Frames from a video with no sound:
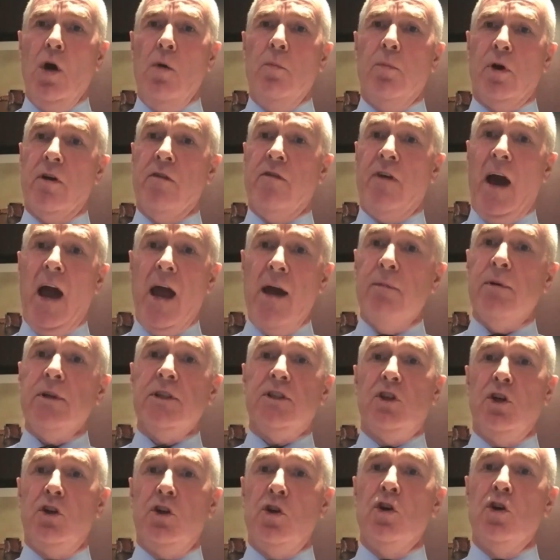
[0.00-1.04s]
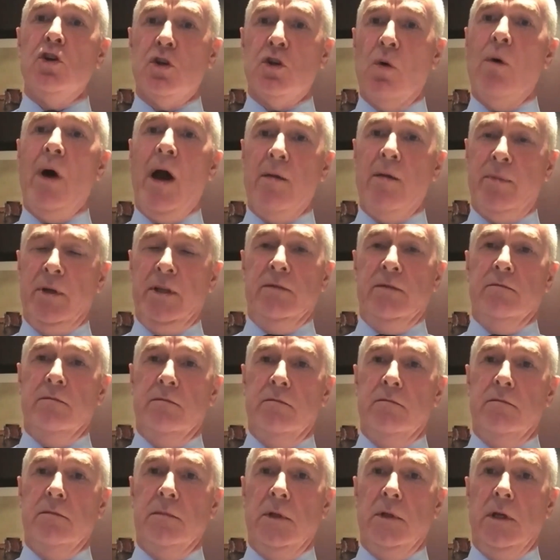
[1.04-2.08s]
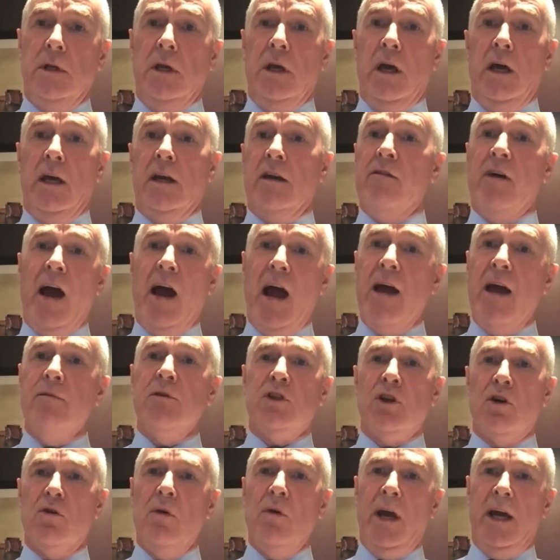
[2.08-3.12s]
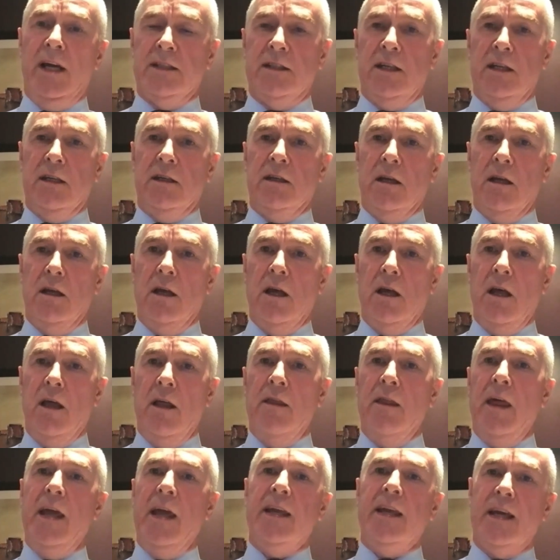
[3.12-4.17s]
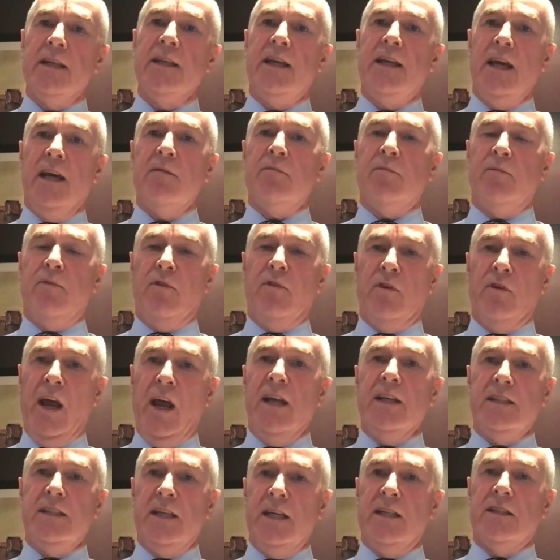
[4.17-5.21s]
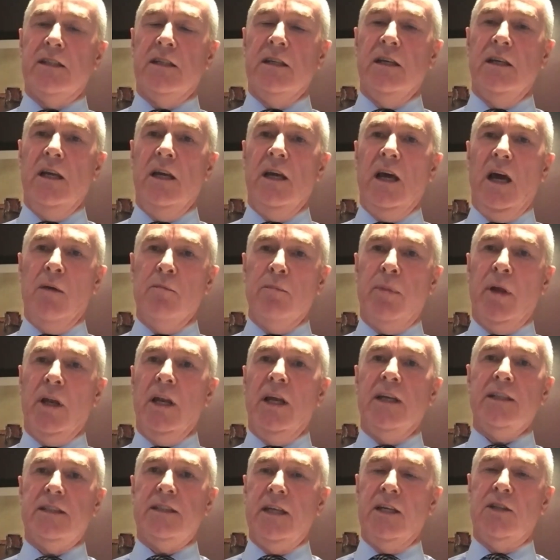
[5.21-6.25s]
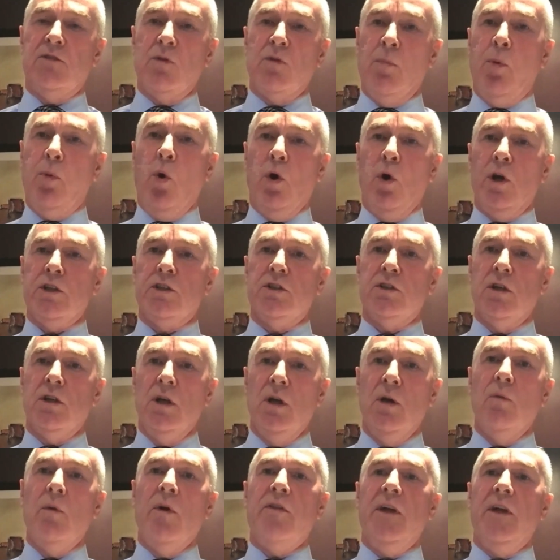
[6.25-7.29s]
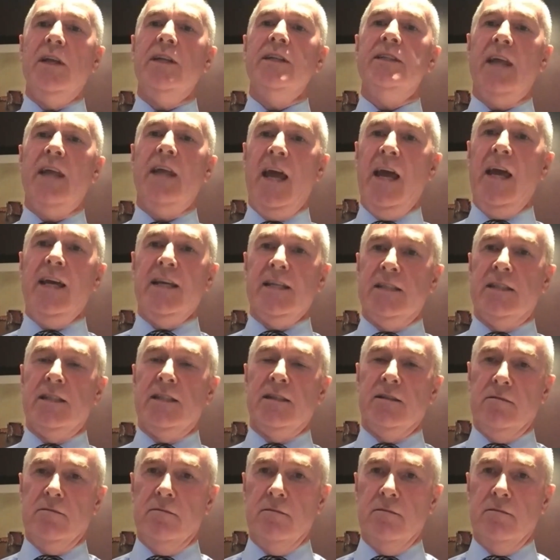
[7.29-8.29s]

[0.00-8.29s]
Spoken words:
But if I was to use a weapon, and if I was arrested, they can get forensics and ballistics reports within days.